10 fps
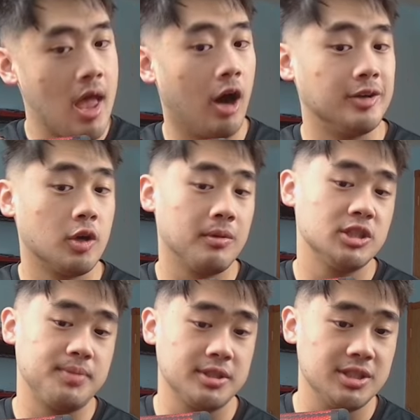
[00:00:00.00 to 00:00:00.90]
On normal or
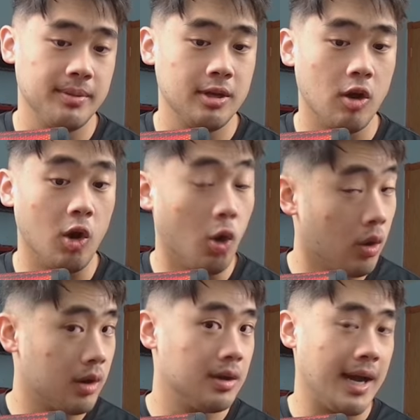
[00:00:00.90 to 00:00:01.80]
special summon,
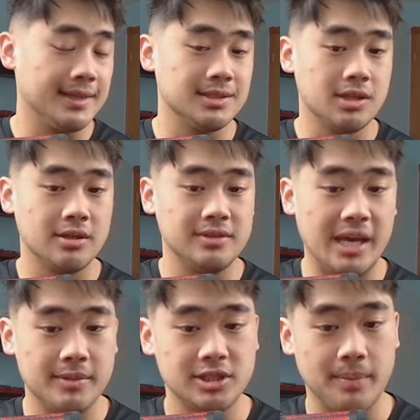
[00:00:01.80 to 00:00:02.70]
or at the start of
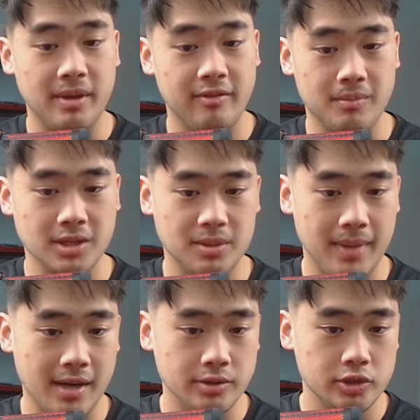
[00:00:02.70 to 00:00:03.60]
damage step if a monster
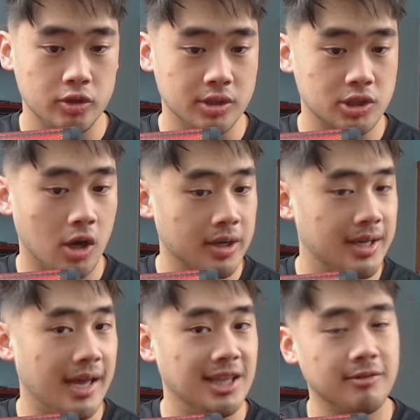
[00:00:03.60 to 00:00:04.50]
battles, you can target
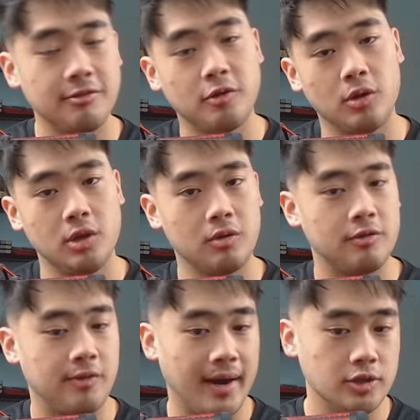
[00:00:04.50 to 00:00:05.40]
a level 4 lower
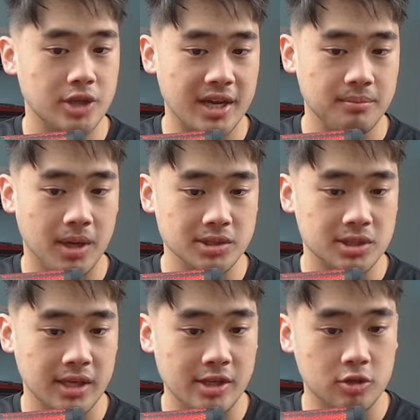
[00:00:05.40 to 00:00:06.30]
fire dragon
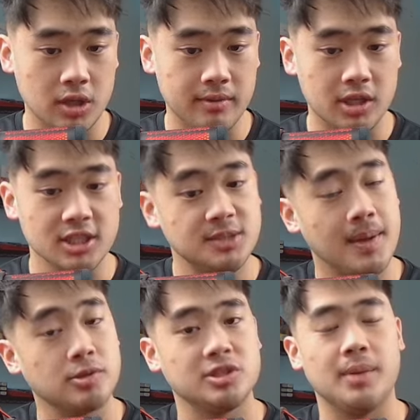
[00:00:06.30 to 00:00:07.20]
monster in your graveyard and
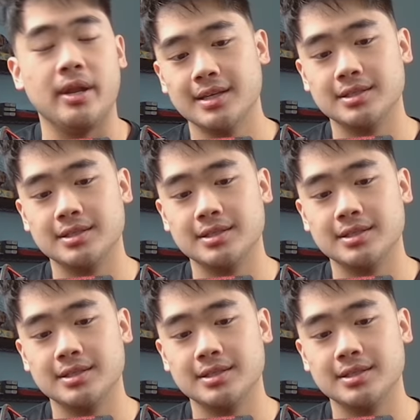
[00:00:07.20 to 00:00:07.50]
special summon it.